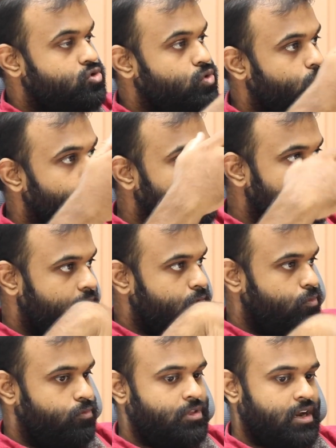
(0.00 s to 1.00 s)
So
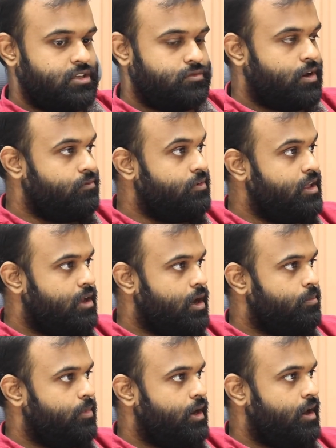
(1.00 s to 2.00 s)
that is where we
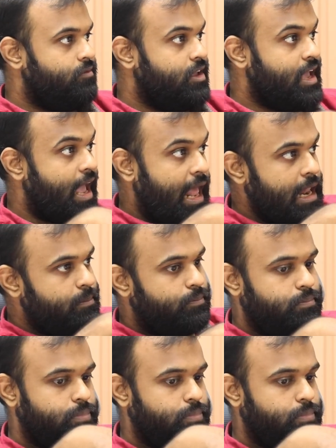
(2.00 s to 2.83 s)
come in and we help